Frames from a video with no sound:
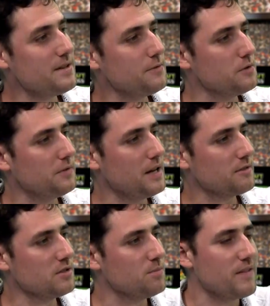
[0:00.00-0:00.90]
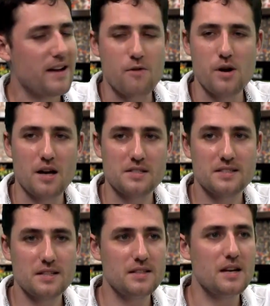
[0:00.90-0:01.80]
at 4,000, but then I realised that
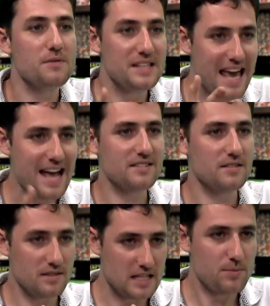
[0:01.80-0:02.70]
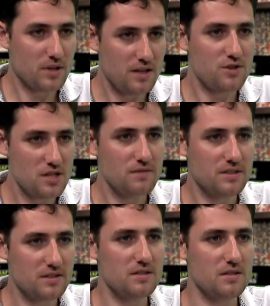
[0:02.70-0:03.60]
City have yet to keep a clean sheet
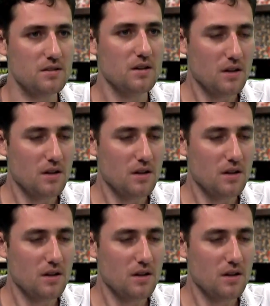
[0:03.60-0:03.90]
this season